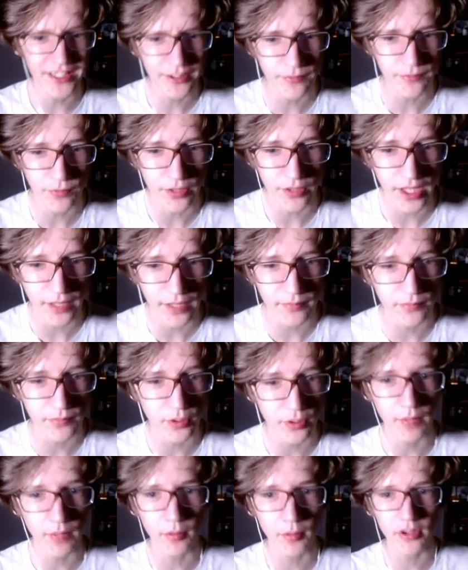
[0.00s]
for that for
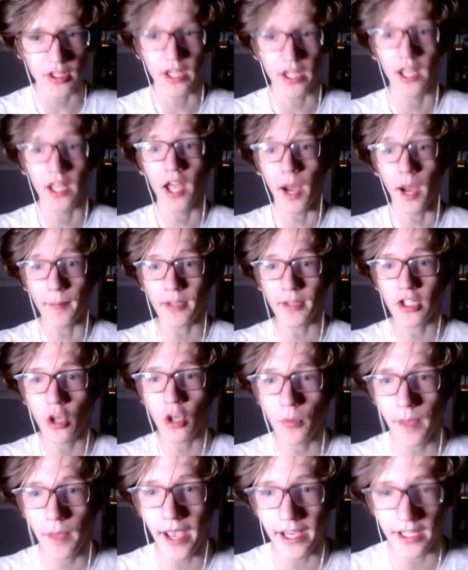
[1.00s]
that one thing. I'm gonna go
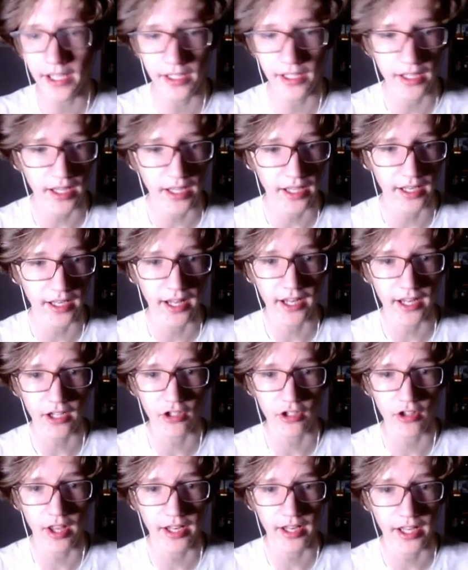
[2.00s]
back and and
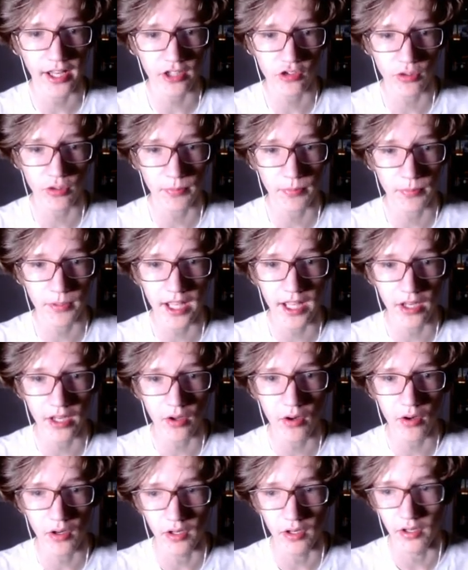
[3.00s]
and, and actually put that
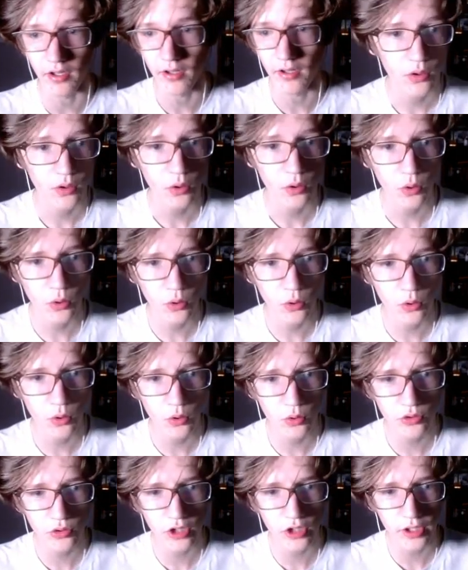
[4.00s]
on. Who
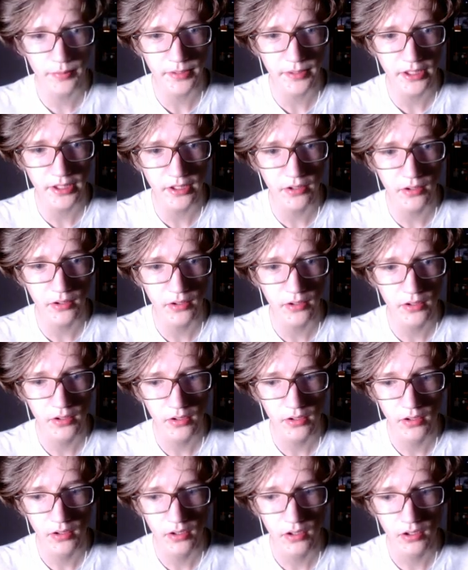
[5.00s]
who's gonna be here?
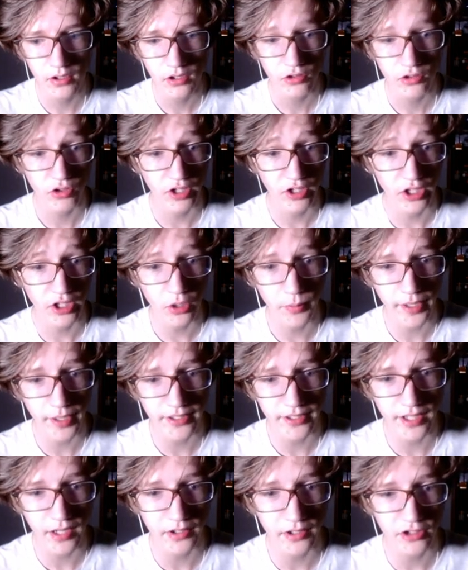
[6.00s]
Should I go back
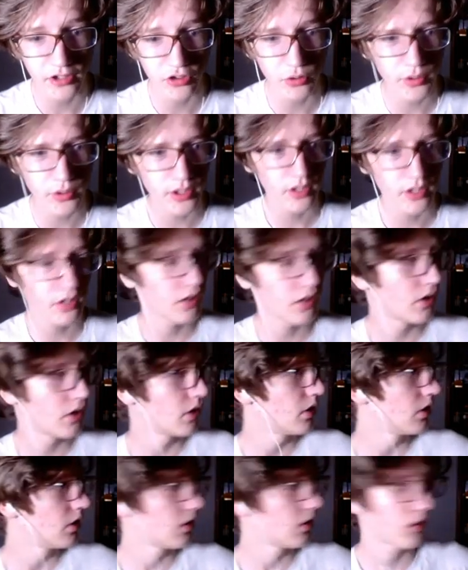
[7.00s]
down and do it?
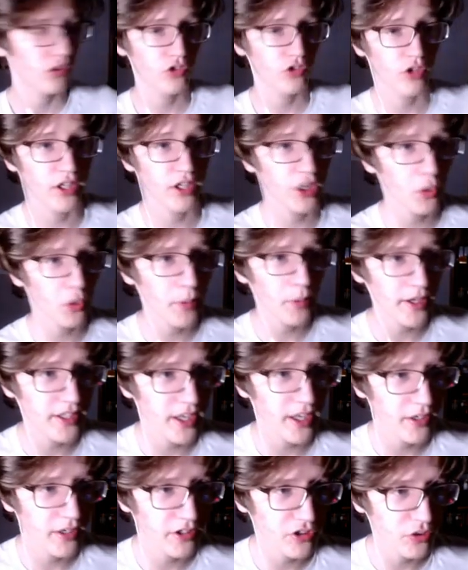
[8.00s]
Should I go back
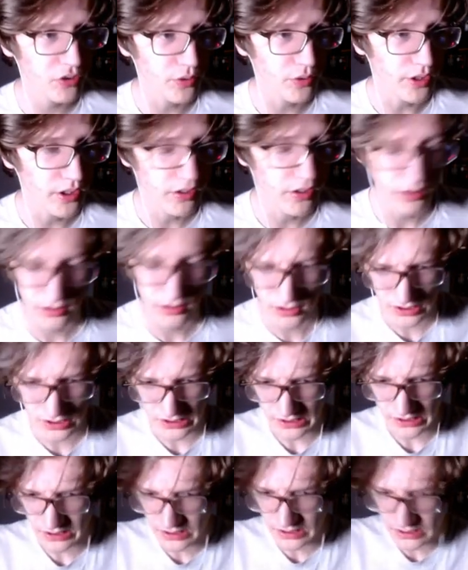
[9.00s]
down and do it?
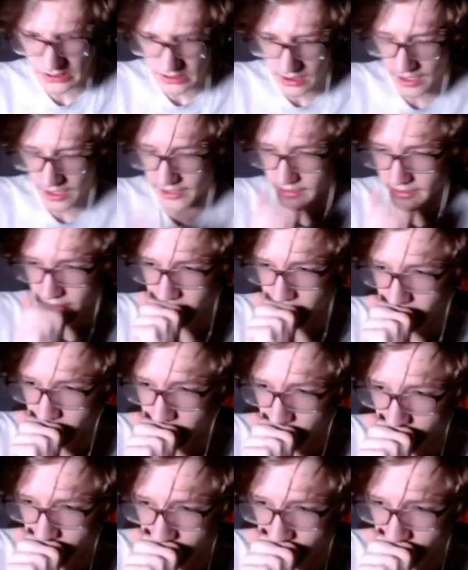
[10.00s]
Hang on, hang on. I'm